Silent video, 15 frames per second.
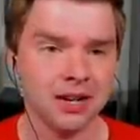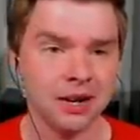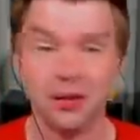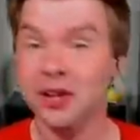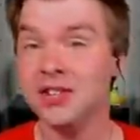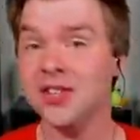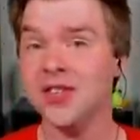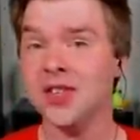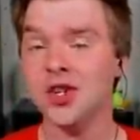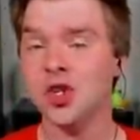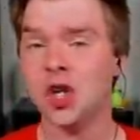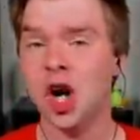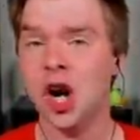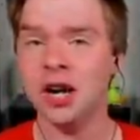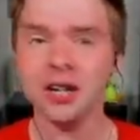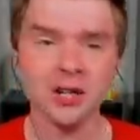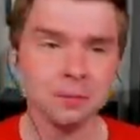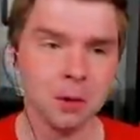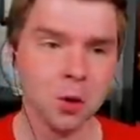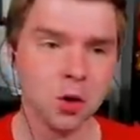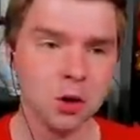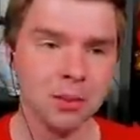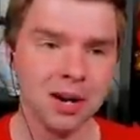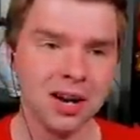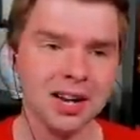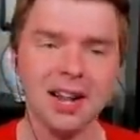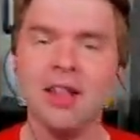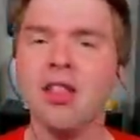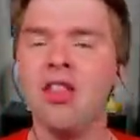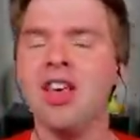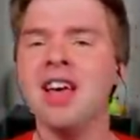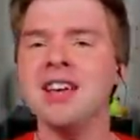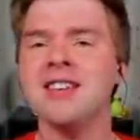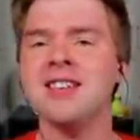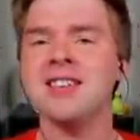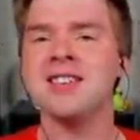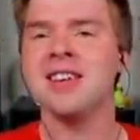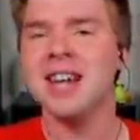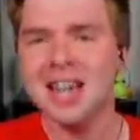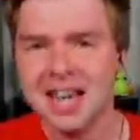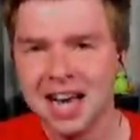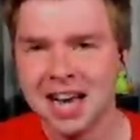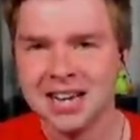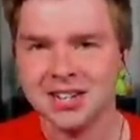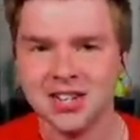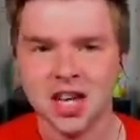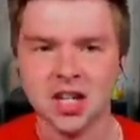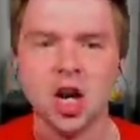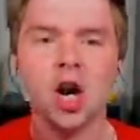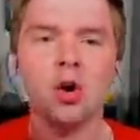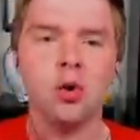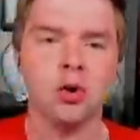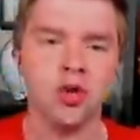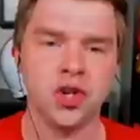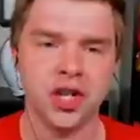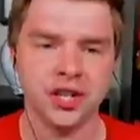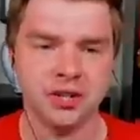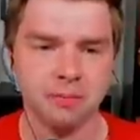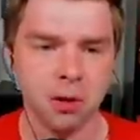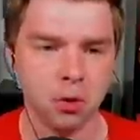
This is the strongest Pokemon, and this is the gorgeous